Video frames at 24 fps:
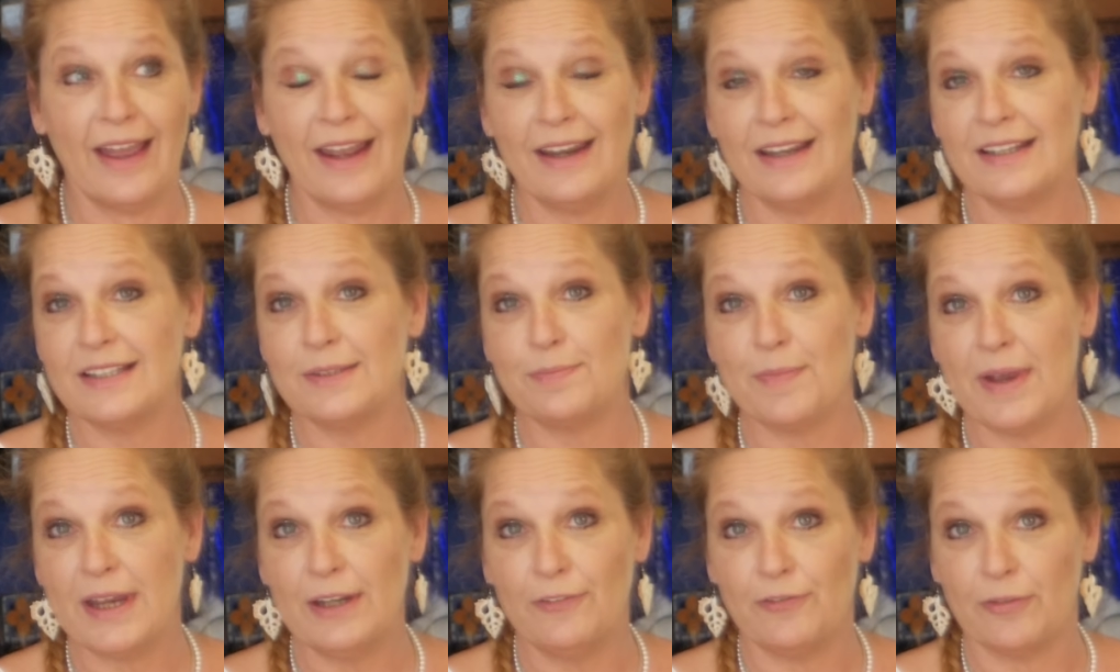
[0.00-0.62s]
and it's
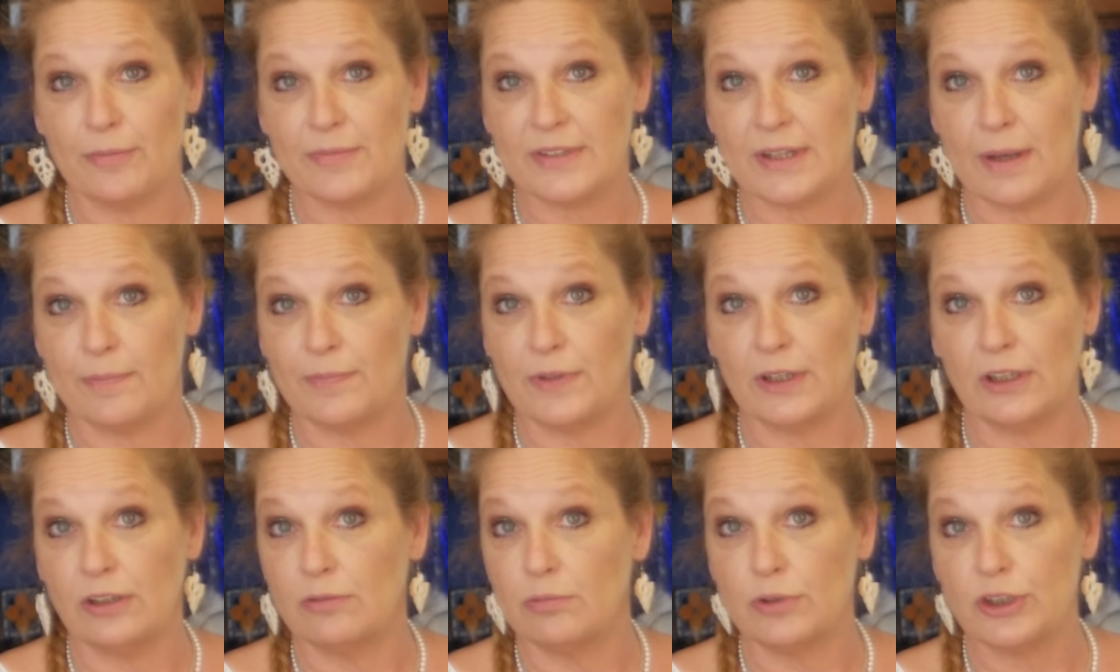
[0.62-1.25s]
made from
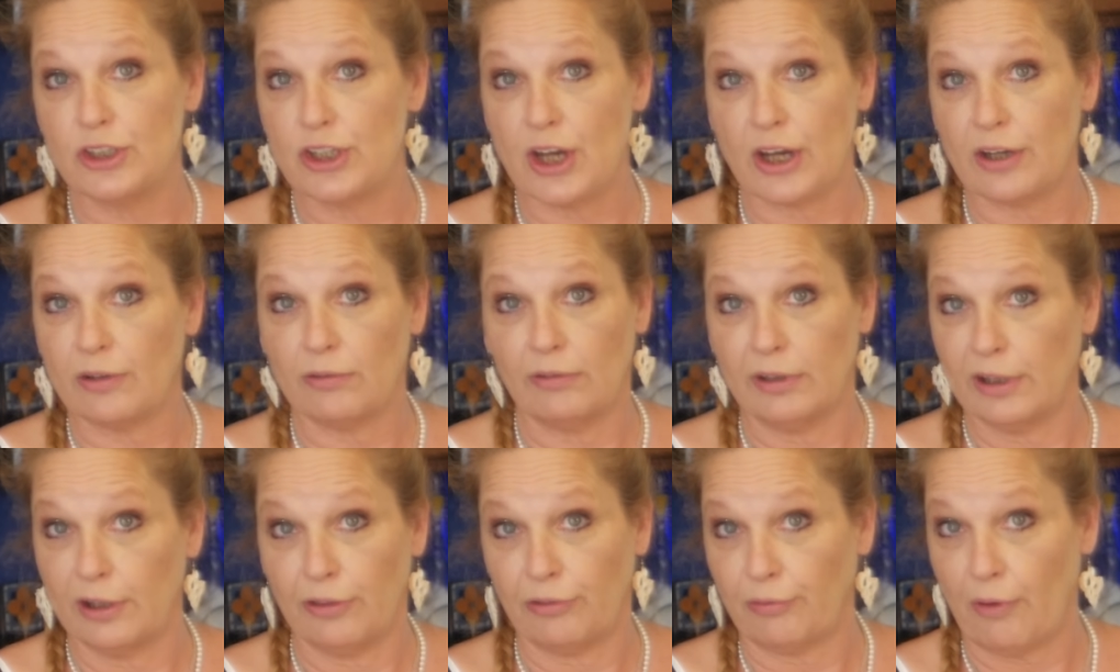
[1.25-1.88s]
something you would
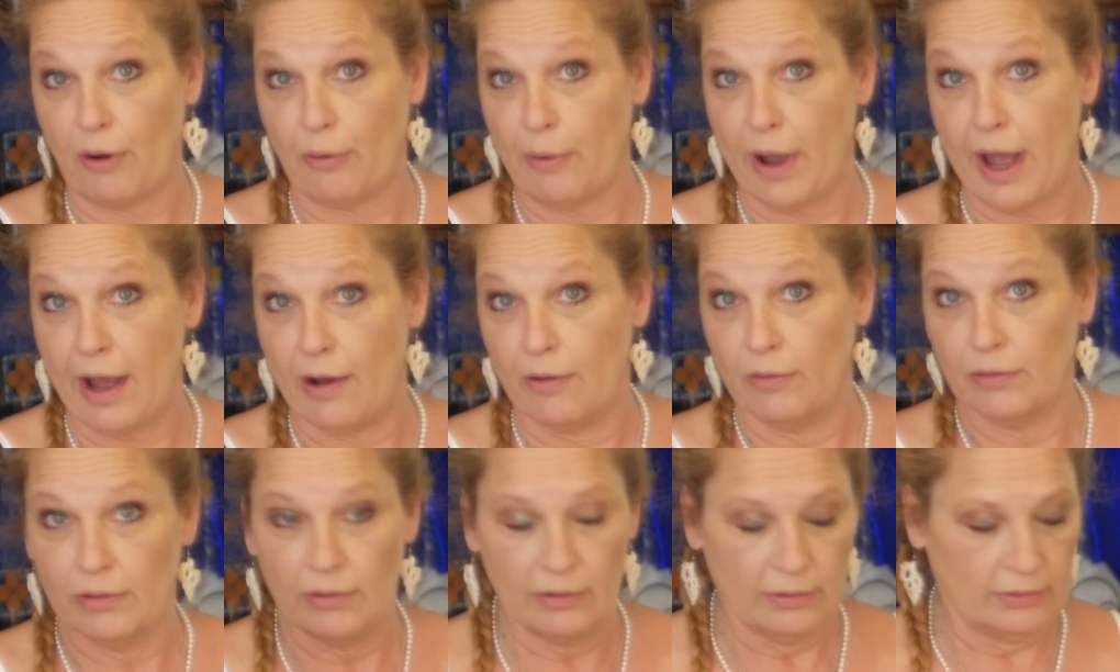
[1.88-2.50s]
generally throw
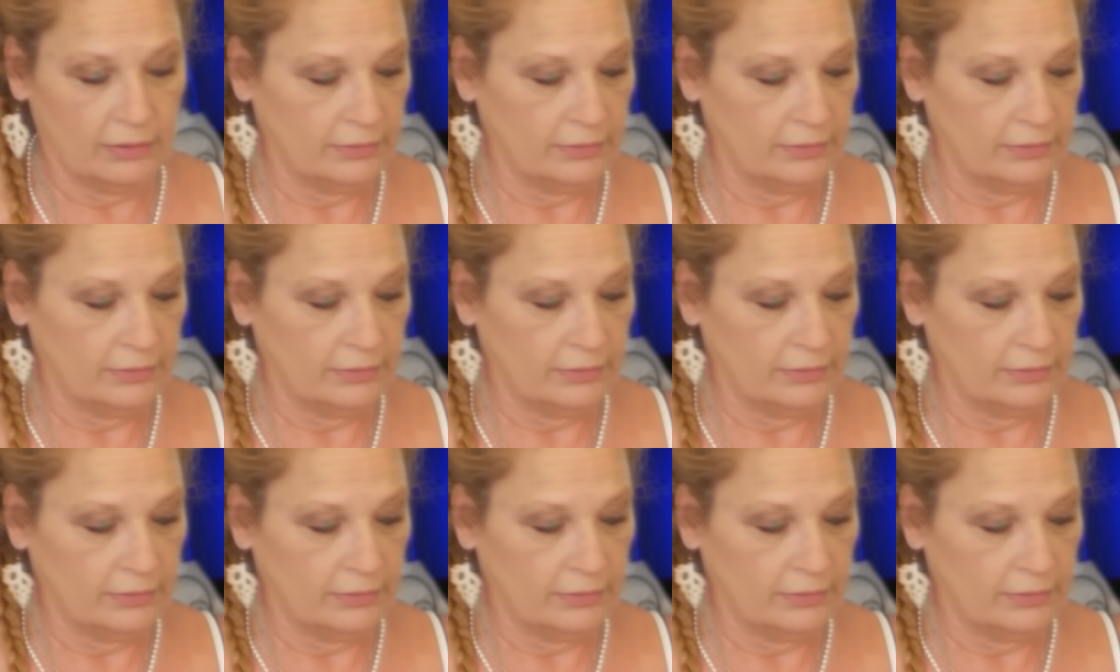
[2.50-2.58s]
out.